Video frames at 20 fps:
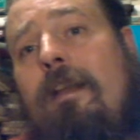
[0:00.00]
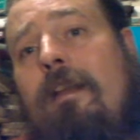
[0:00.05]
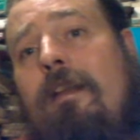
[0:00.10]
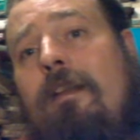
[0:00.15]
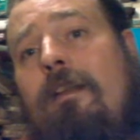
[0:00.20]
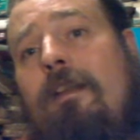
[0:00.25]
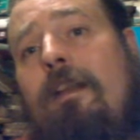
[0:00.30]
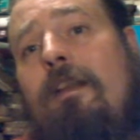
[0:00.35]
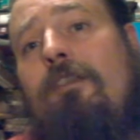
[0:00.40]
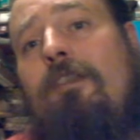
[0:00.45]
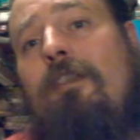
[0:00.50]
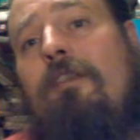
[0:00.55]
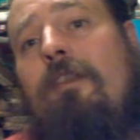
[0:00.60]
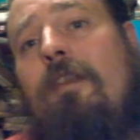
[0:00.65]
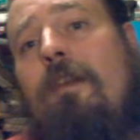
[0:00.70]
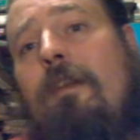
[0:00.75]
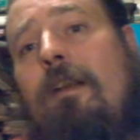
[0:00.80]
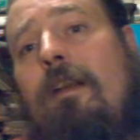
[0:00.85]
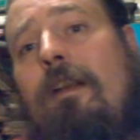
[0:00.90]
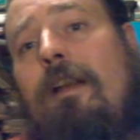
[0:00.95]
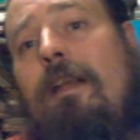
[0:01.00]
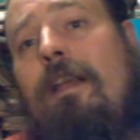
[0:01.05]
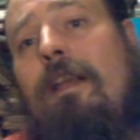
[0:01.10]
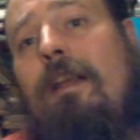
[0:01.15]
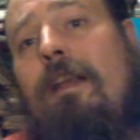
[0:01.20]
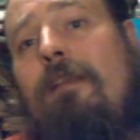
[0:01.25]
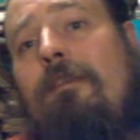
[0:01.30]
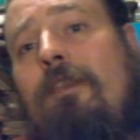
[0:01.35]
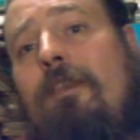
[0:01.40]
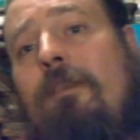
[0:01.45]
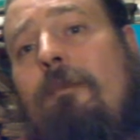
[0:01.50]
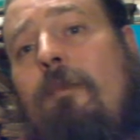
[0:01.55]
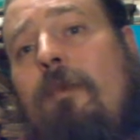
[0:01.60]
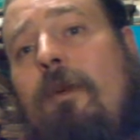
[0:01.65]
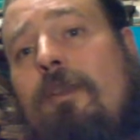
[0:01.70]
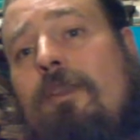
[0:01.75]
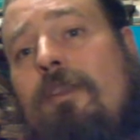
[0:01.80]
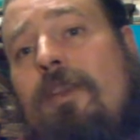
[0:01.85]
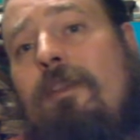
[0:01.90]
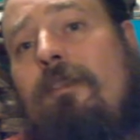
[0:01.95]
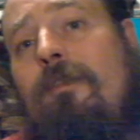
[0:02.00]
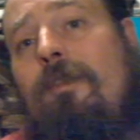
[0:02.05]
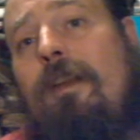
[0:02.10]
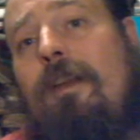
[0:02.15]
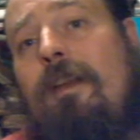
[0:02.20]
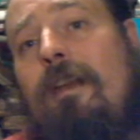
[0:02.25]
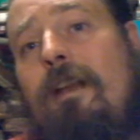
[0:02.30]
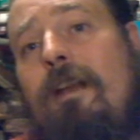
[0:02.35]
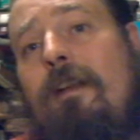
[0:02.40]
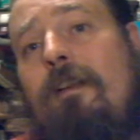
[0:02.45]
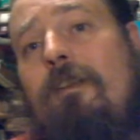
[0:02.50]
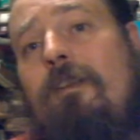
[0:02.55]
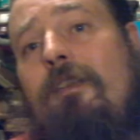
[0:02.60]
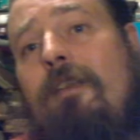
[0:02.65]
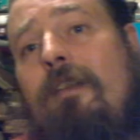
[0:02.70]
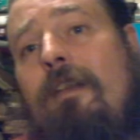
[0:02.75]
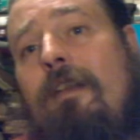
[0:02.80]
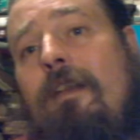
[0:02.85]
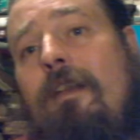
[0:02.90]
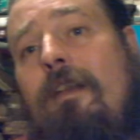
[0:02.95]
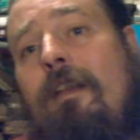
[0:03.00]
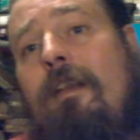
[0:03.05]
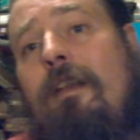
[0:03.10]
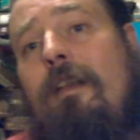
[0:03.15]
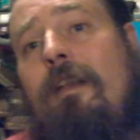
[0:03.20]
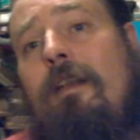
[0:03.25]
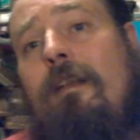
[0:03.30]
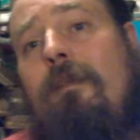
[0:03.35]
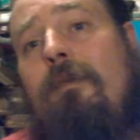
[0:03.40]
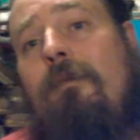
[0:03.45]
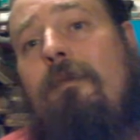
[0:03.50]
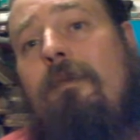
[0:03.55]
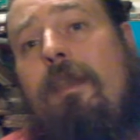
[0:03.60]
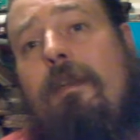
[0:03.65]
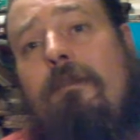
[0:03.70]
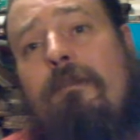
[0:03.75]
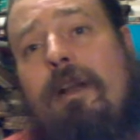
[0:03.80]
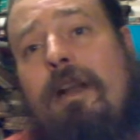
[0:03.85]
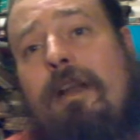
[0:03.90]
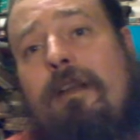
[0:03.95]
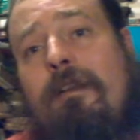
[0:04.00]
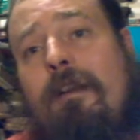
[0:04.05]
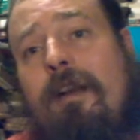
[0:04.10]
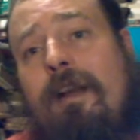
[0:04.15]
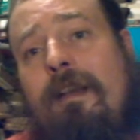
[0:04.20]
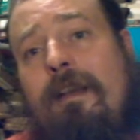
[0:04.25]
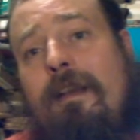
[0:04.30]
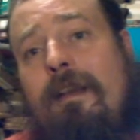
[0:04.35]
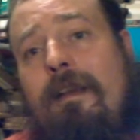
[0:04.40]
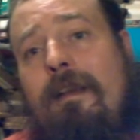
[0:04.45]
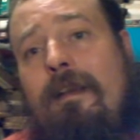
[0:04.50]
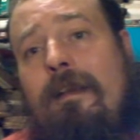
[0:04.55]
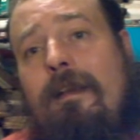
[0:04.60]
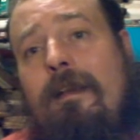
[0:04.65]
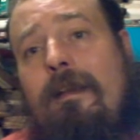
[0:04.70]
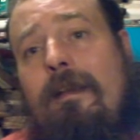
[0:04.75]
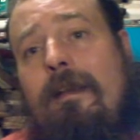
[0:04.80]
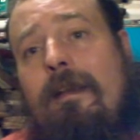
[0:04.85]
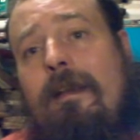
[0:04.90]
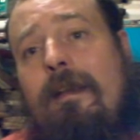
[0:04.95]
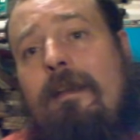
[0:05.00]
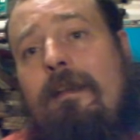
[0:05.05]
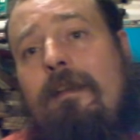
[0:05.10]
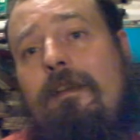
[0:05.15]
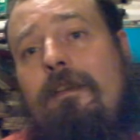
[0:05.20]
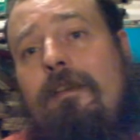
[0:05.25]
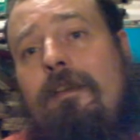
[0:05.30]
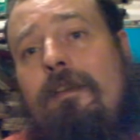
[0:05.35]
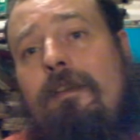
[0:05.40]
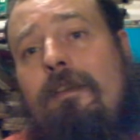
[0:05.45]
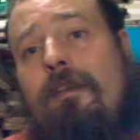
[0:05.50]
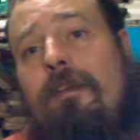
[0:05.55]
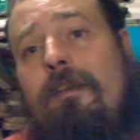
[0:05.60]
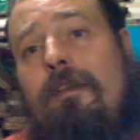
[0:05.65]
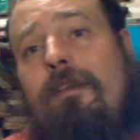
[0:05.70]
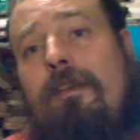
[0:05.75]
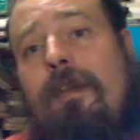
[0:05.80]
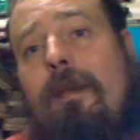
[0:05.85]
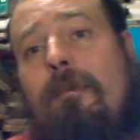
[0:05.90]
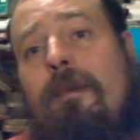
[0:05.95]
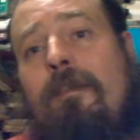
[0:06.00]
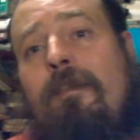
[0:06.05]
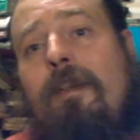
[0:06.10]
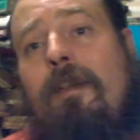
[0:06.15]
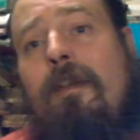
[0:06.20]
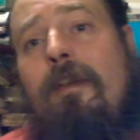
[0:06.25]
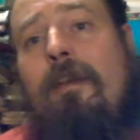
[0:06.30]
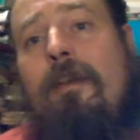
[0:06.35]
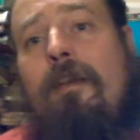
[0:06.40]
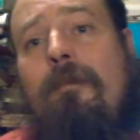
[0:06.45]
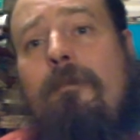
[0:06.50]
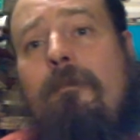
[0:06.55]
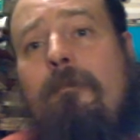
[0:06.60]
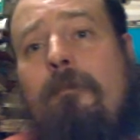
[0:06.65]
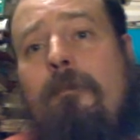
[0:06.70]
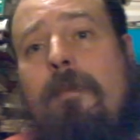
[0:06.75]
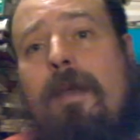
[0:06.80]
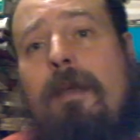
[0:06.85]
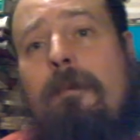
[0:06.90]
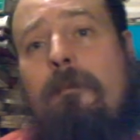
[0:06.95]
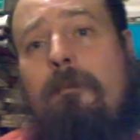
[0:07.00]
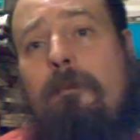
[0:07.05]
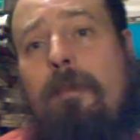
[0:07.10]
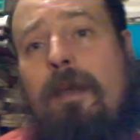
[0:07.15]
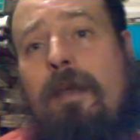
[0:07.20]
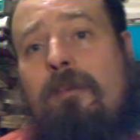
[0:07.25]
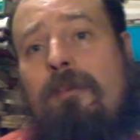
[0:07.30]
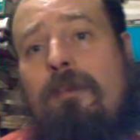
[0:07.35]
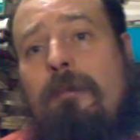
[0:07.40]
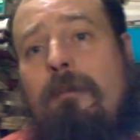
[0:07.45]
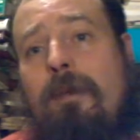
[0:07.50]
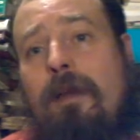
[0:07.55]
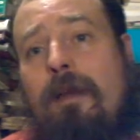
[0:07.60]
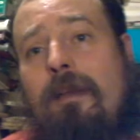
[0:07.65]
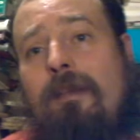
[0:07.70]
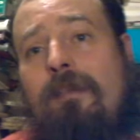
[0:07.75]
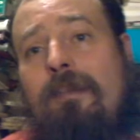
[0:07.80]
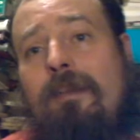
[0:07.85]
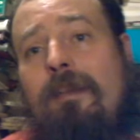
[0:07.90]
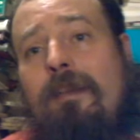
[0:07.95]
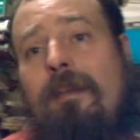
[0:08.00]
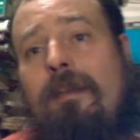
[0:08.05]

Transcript: Those of you lucky enough to watch his videos, they're really great, and some of you have met Peter in person,